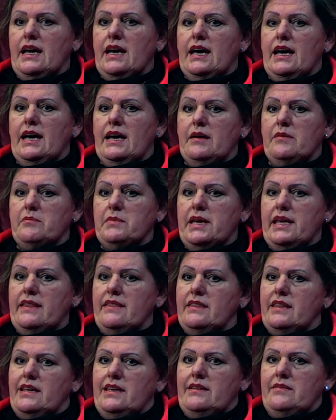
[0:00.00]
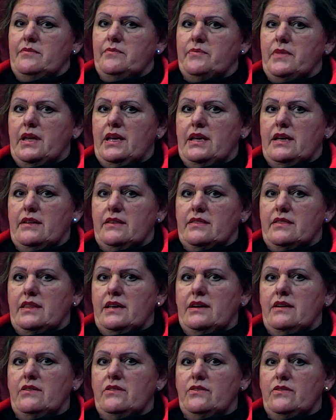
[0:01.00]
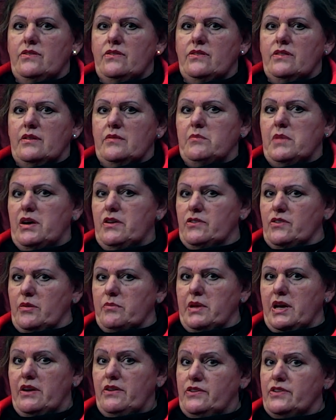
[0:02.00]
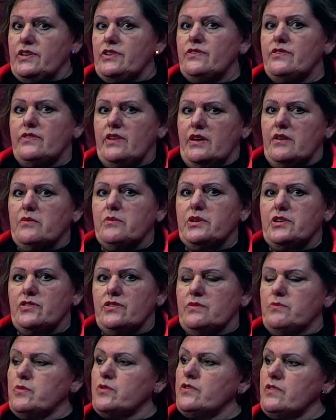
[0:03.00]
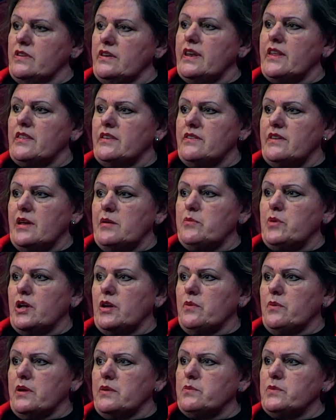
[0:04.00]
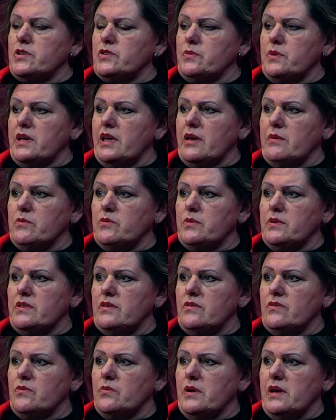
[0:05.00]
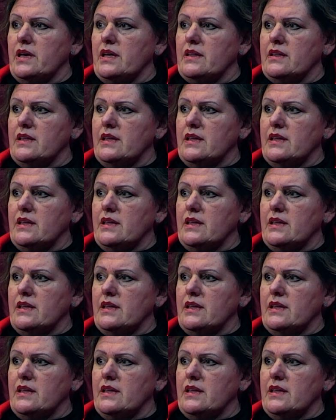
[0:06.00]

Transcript: And then there's the Maritime Heritage Centre, which was another Daybreak one, which we helped with as well.